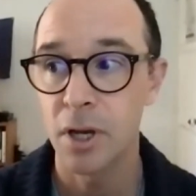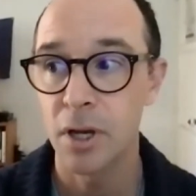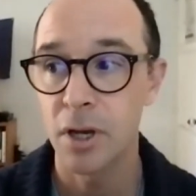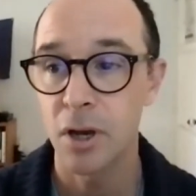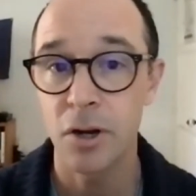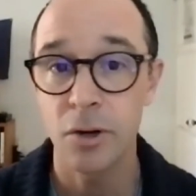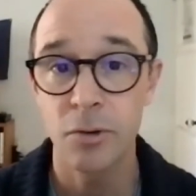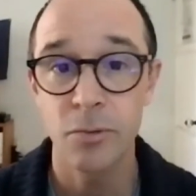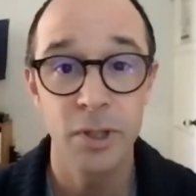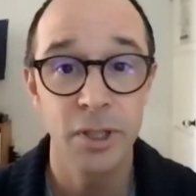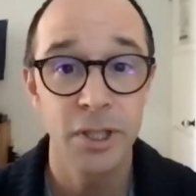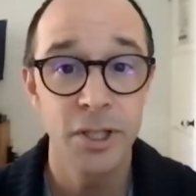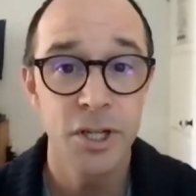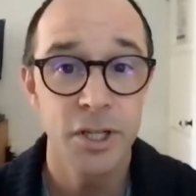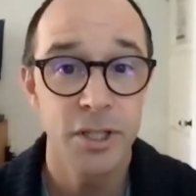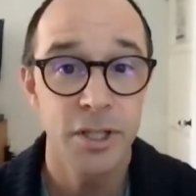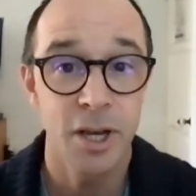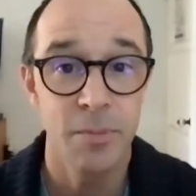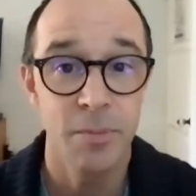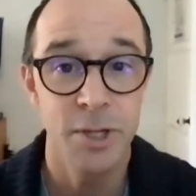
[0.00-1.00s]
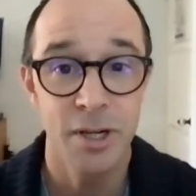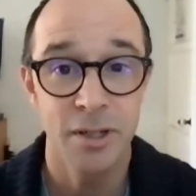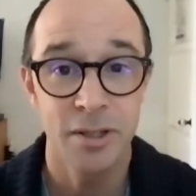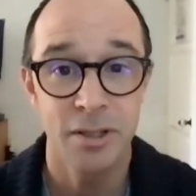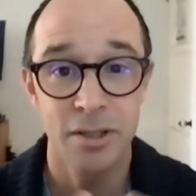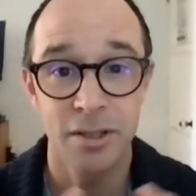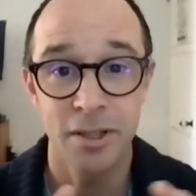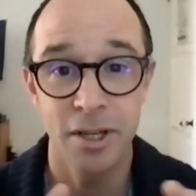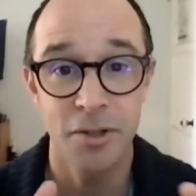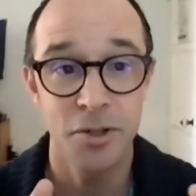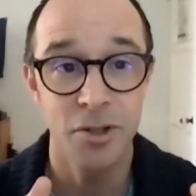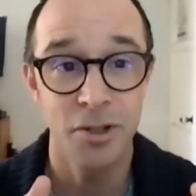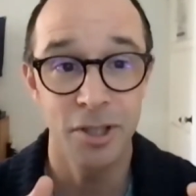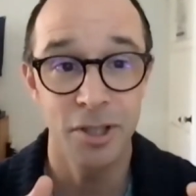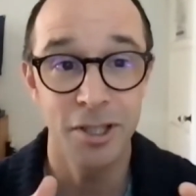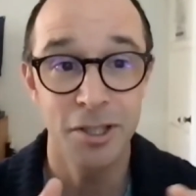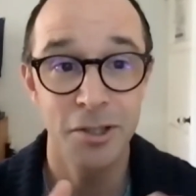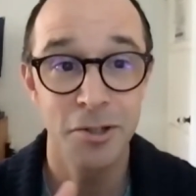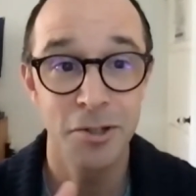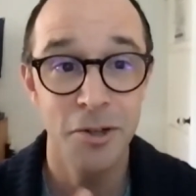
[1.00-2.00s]
religious objects,
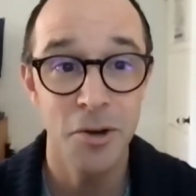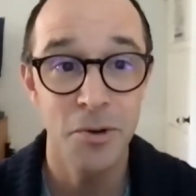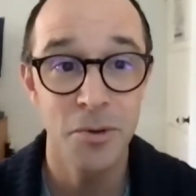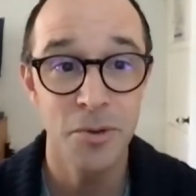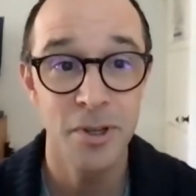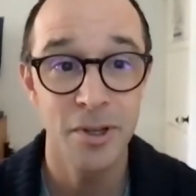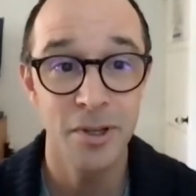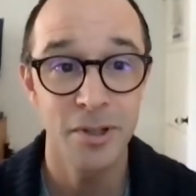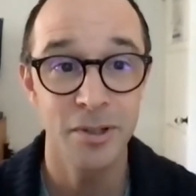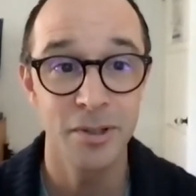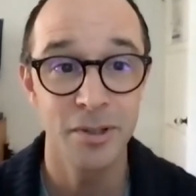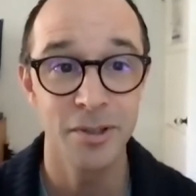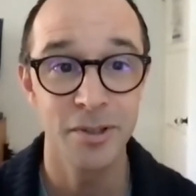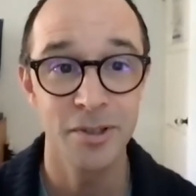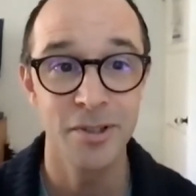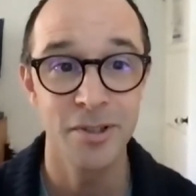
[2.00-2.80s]
essentially. You know,